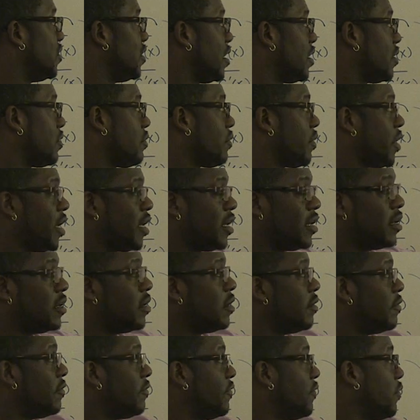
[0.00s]
at a rate
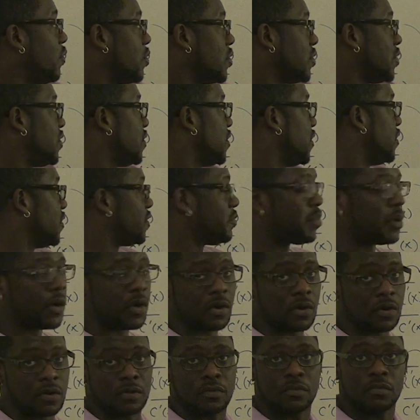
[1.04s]
of 4 cents
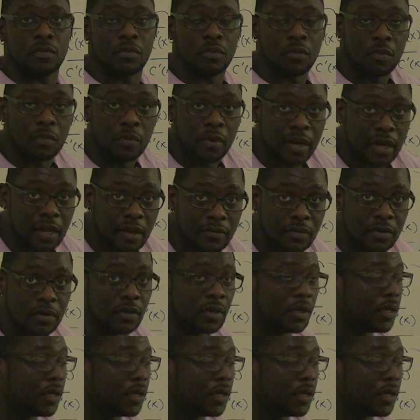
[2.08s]
per whatever,